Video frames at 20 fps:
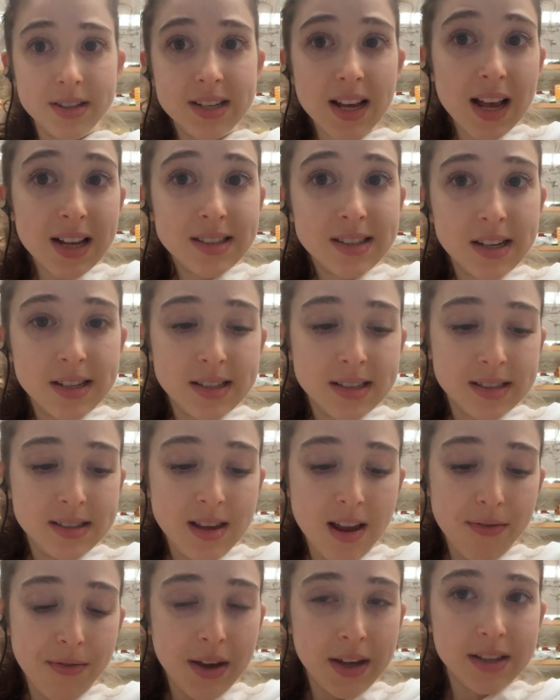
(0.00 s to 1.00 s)
these assays and
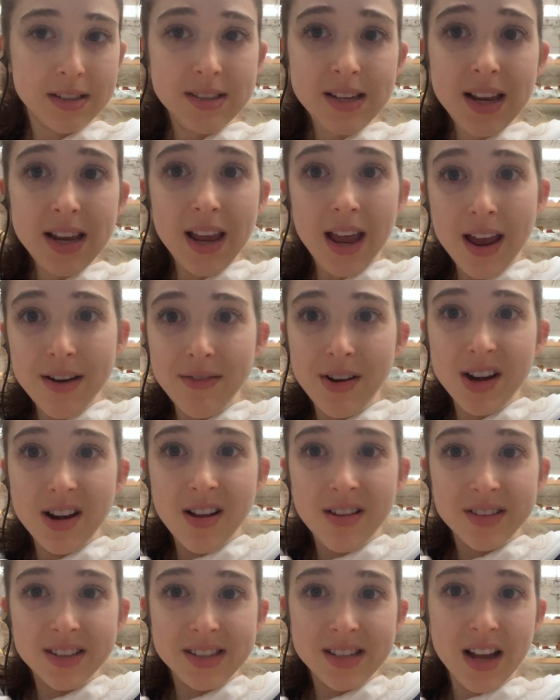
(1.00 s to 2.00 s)
stuff, I can say I ran
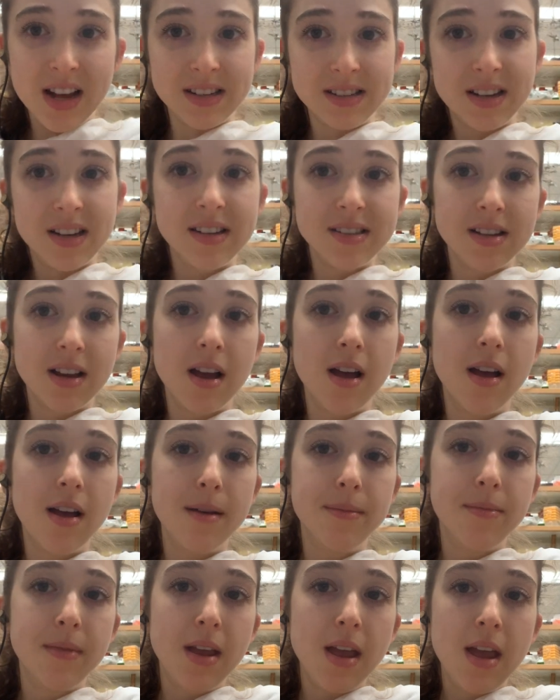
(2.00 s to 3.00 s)
all these assays.
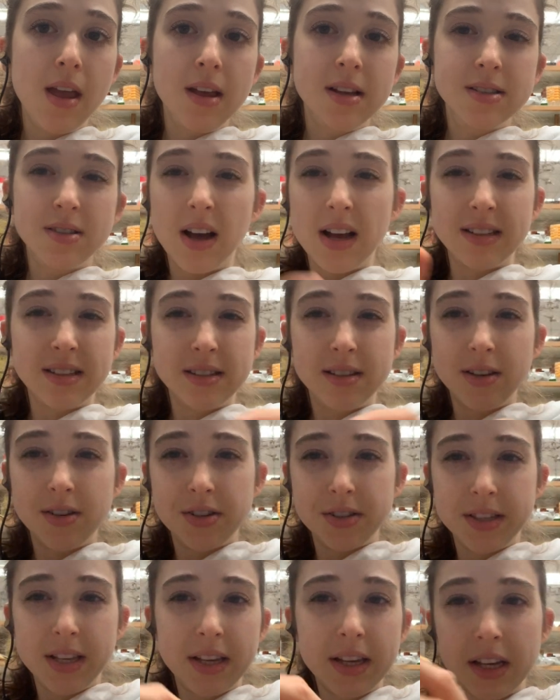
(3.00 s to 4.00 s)
Um, so assays are
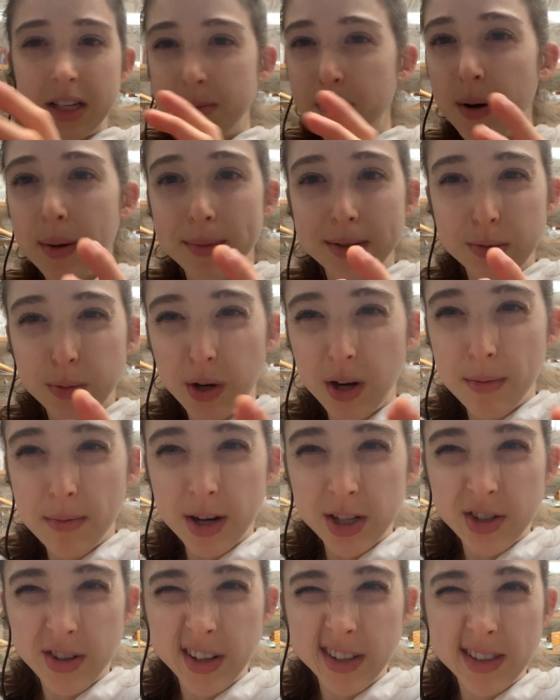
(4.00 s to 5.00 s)
just like experiments where you're
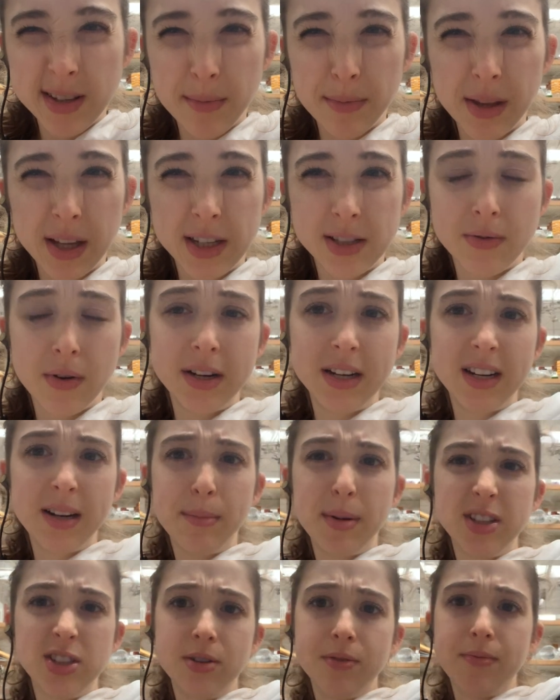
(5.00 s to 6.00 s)
measuring something. So I did
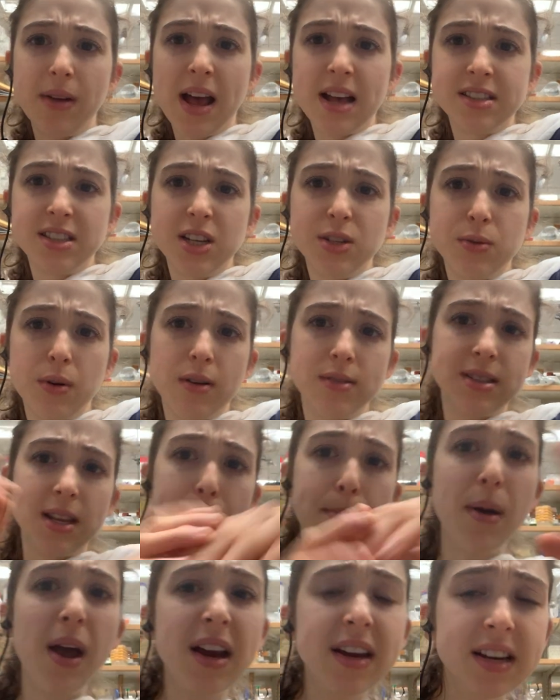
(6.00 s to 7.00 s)
a bunch of assays where I was
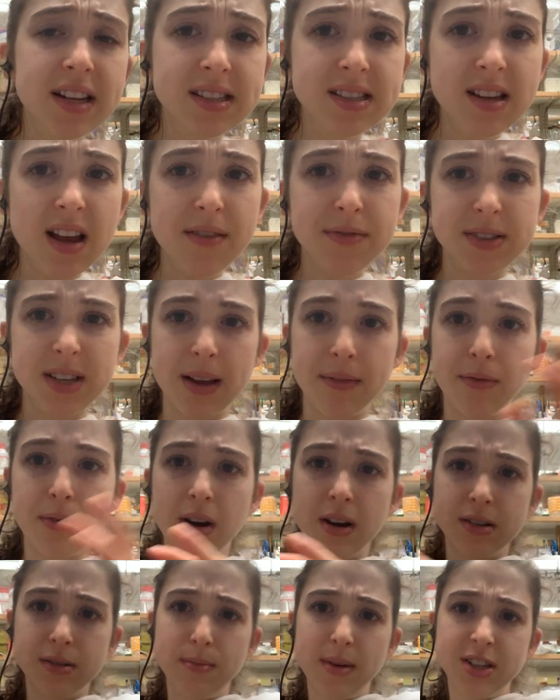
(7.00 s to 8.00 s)
like binding stuff, stuff
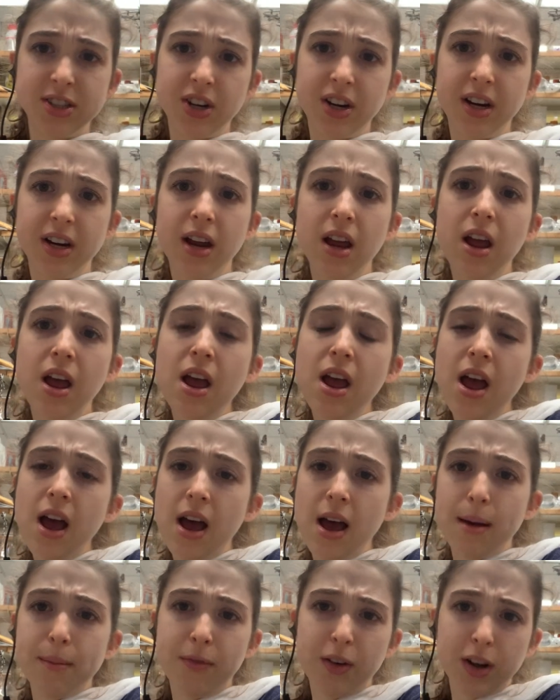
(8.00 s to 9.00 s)
where I was measuring
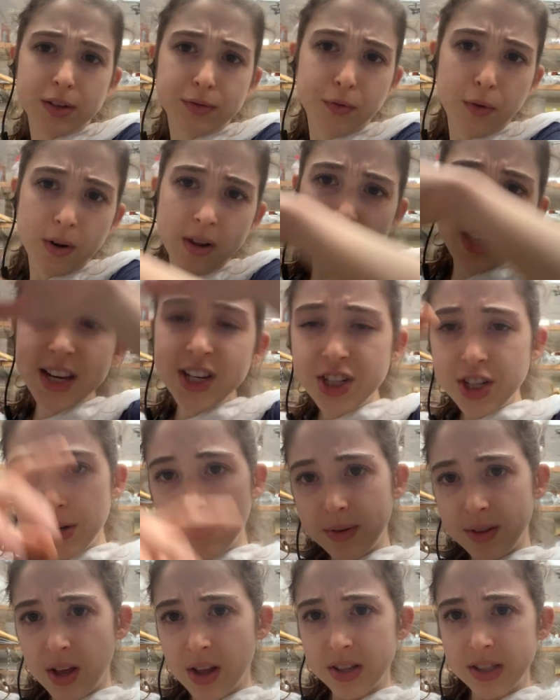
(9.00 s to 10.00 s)
um,
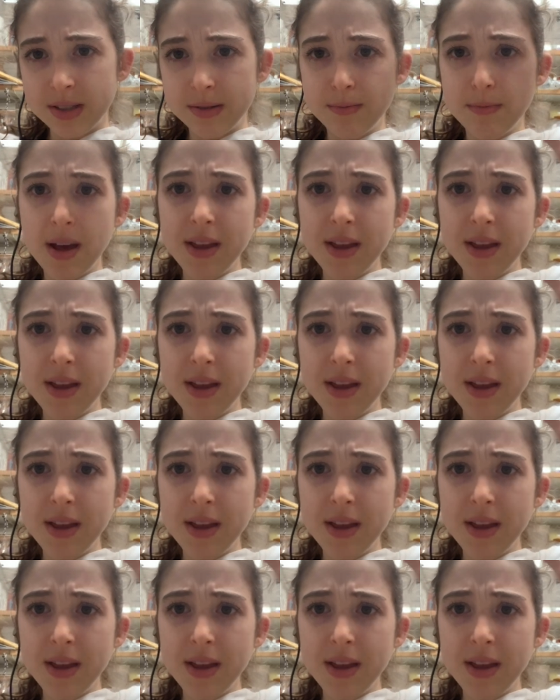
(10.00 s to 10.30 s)
phosphorylation with all these